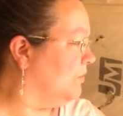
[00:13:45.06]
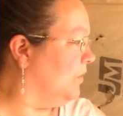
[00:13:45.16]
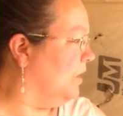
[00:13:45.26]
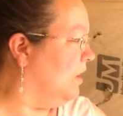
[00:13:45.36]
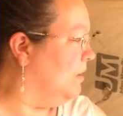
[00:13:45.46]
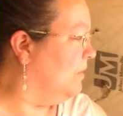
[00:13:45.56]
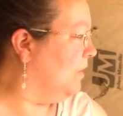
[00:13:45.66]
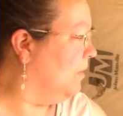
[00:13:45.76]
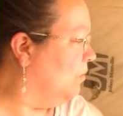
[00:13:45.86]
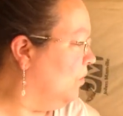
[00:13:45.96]
from
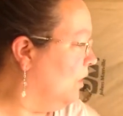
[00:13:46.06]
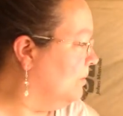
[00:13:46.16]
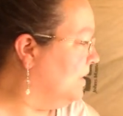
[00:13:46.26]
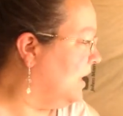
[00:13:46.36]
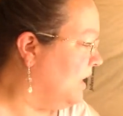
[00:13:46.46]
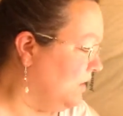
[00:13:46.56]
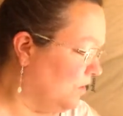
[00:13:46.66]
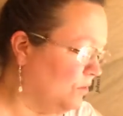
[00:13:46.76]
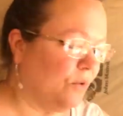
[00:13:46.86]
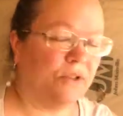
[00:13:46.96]
the Warm Days
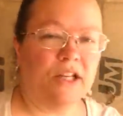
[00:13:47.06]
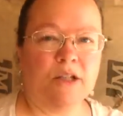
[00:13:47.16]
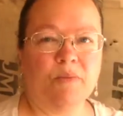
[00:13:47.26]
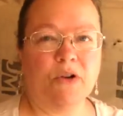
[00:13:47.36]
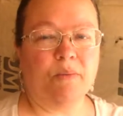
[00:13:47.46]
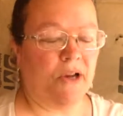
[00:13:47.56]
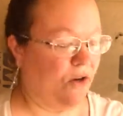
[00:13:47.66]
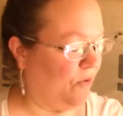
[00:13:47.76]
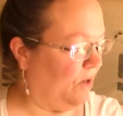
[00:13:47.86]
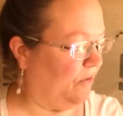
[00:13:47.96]
Cool Knits book by
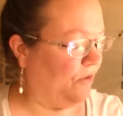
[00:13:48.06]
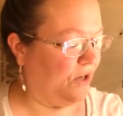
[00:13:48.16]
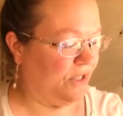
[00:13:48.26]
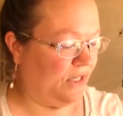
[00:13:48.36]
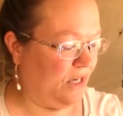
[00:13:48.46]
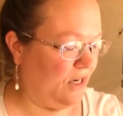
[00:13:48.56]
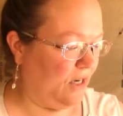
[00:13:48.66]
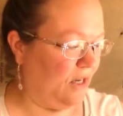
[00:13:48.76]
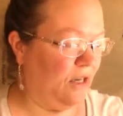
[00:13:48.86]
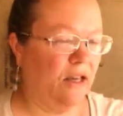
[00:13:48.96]
Karina Ferguson,
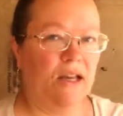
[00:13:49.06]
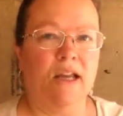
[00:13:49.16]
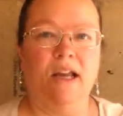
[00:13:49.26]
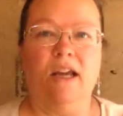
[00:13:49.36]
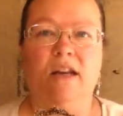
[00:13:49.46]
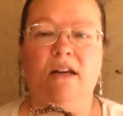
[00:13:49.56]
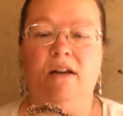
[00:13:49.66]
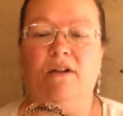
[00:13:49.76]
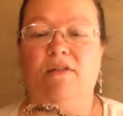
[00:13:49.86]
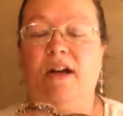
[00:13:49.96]
and you
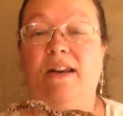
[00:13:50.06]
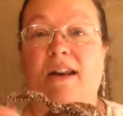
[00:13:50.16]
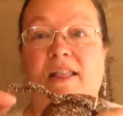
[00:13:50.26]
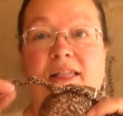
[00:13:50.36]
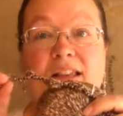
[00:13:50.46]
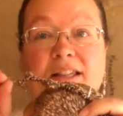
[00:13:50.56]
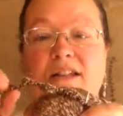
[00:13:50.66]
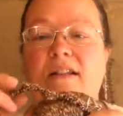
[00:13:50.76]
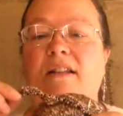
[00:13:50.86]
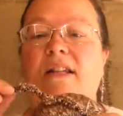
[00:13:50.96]
know, I've gotten this
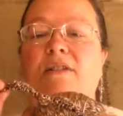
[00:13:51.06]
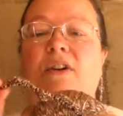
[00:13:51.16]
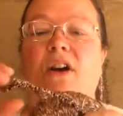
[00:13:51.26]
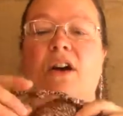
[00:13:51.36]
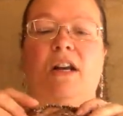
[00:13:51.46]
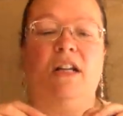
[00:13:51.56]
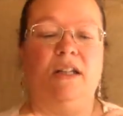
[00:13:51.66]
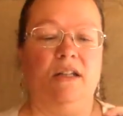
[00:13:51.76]
far on it.